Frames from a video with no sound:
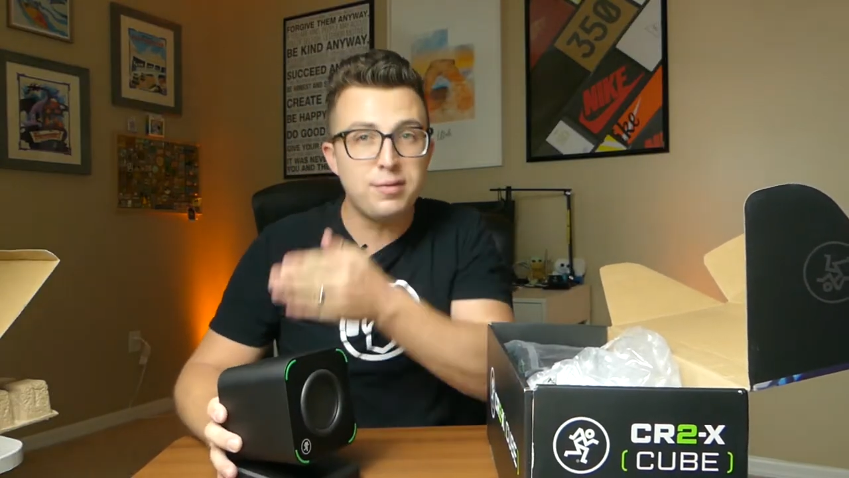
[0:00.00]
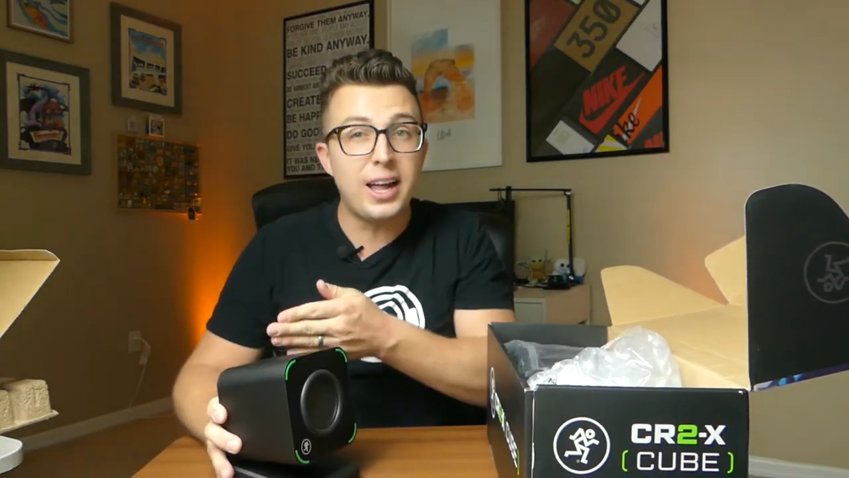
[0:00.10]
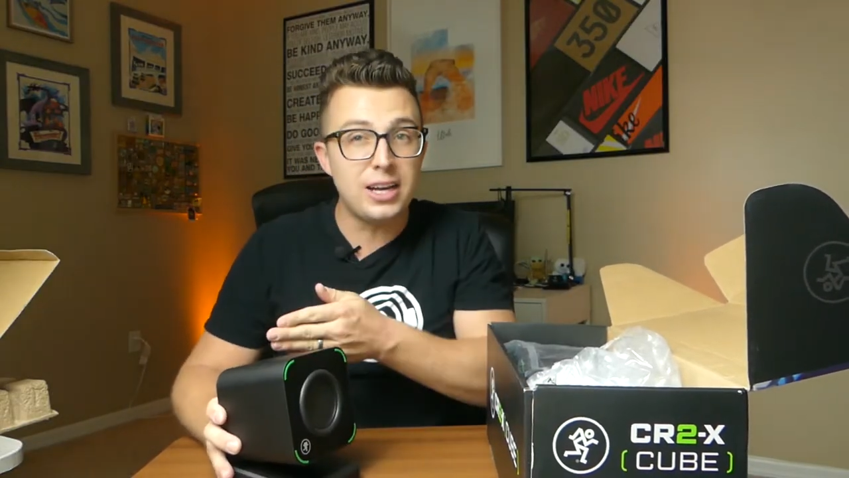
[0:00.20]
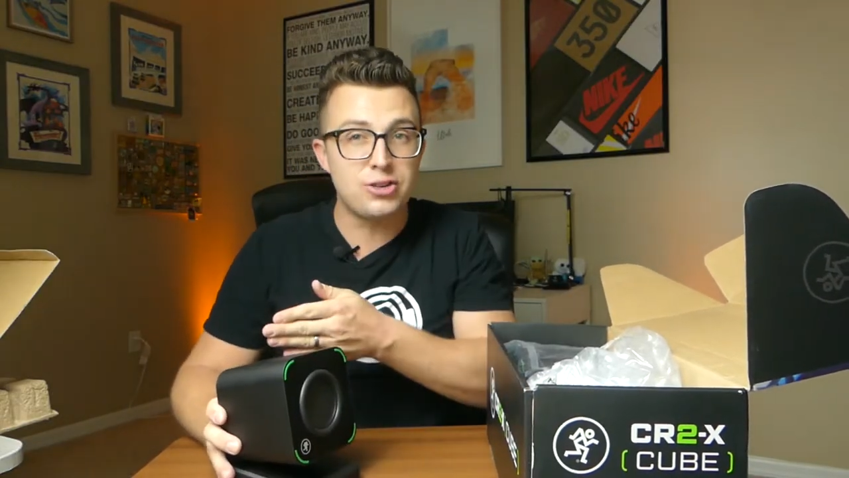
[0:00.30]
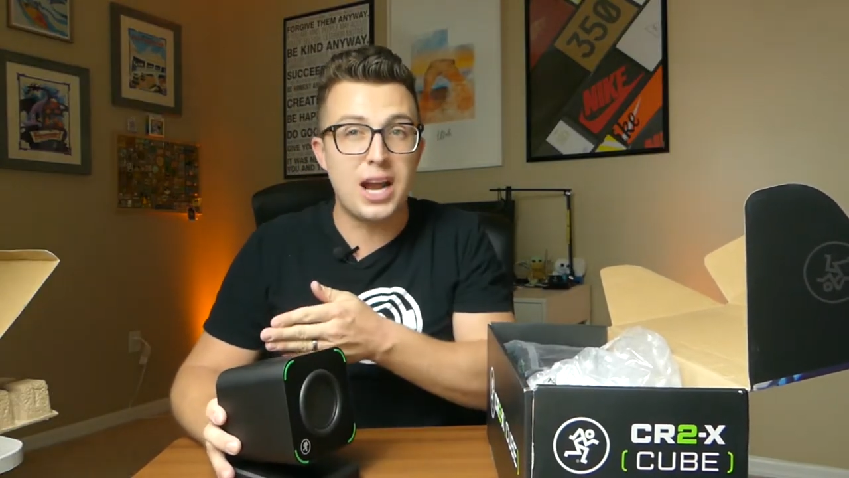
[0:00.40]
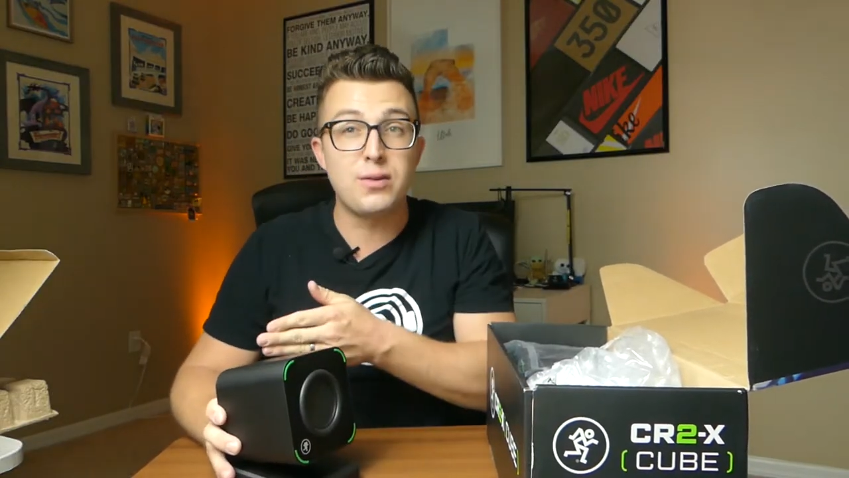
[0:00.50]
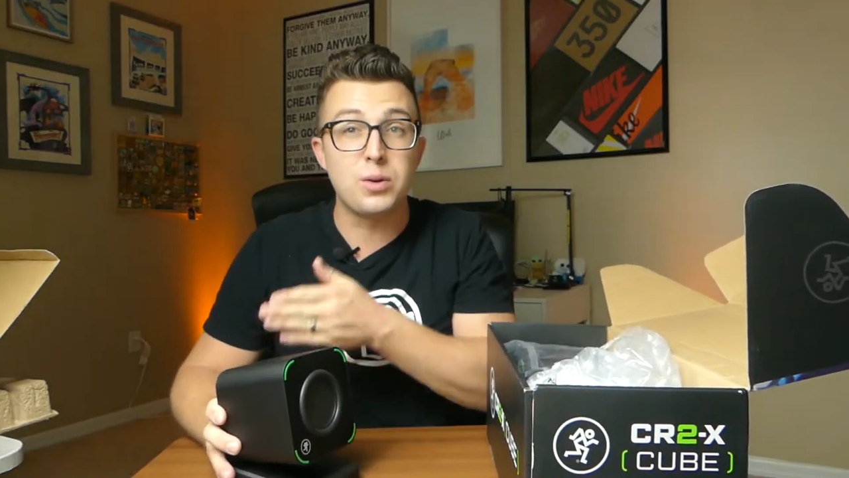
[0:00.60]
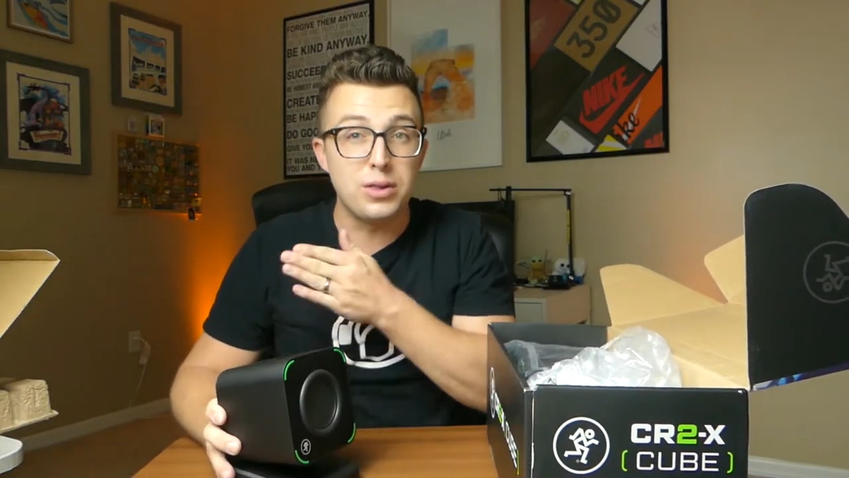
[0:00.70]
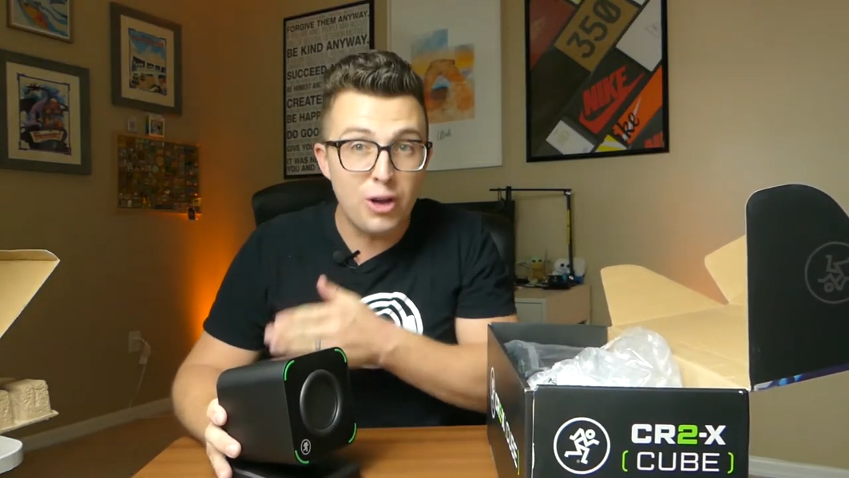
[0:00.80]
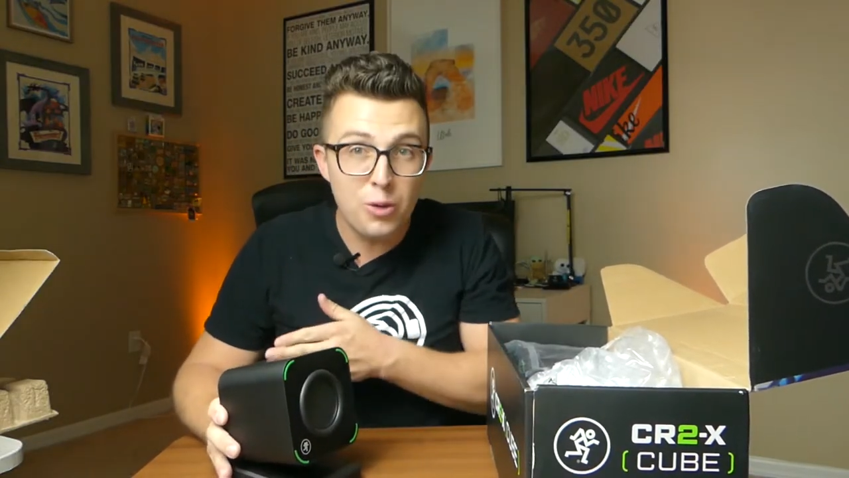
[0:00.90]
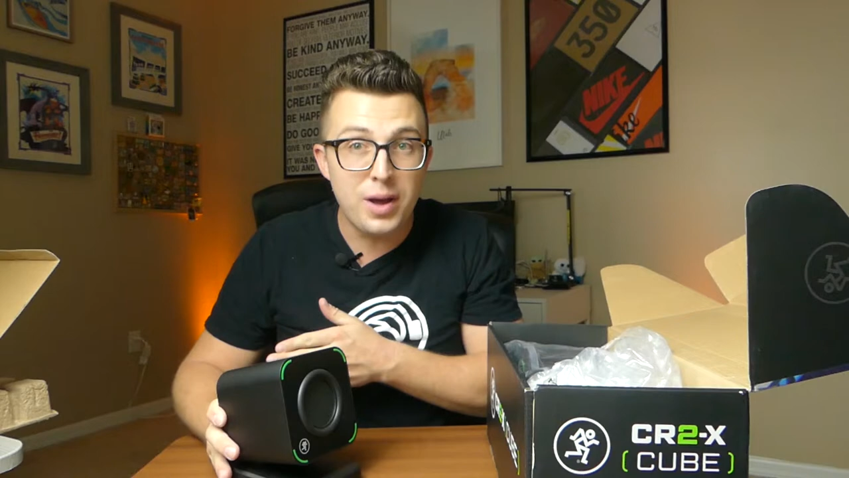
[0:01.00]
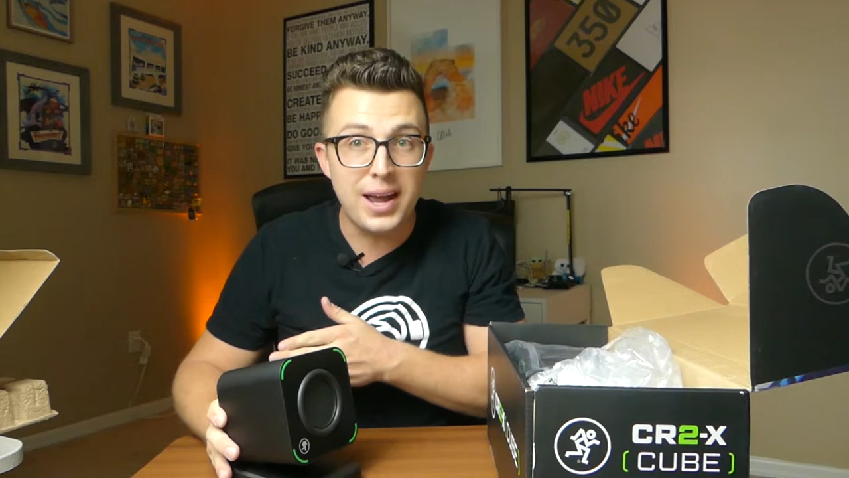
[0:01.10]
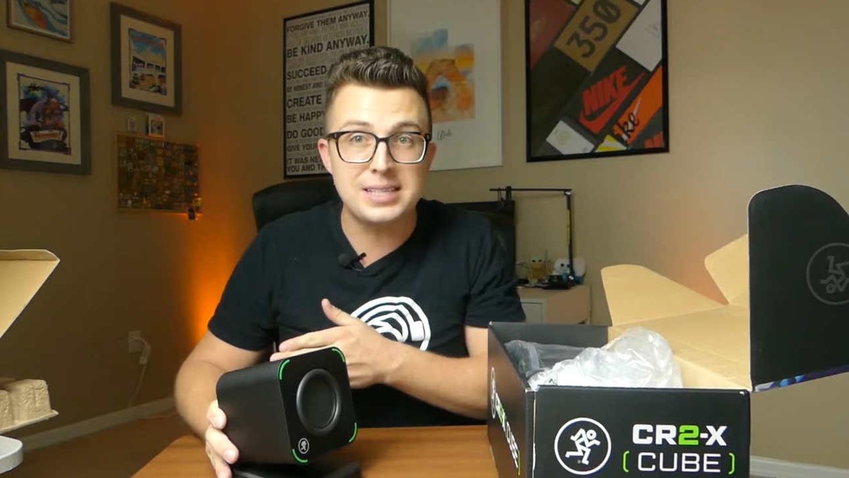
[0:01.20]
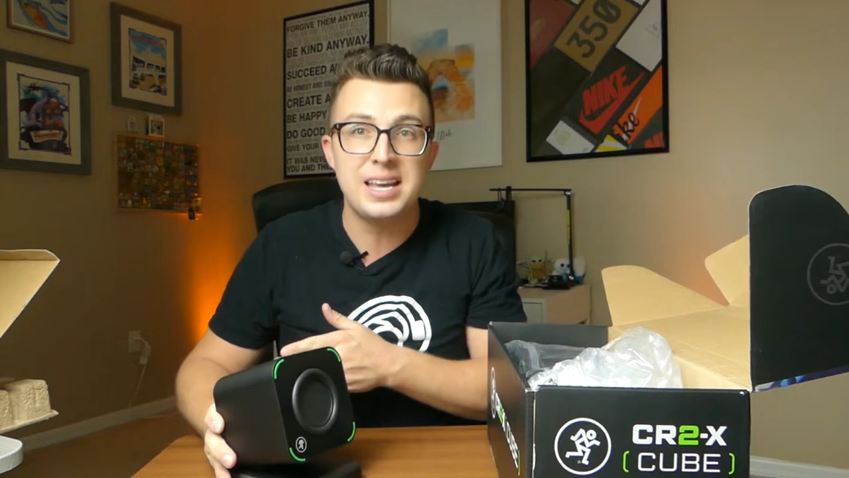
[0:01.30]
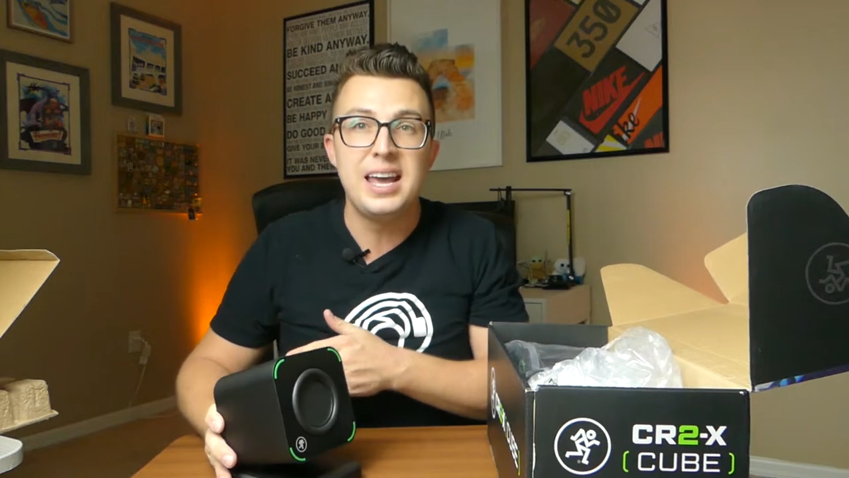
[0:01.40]
flat driver with no
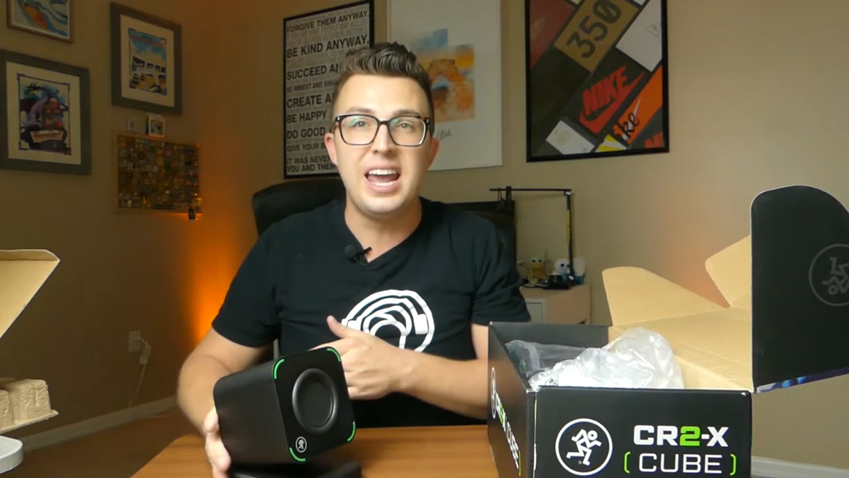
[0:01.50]
mass,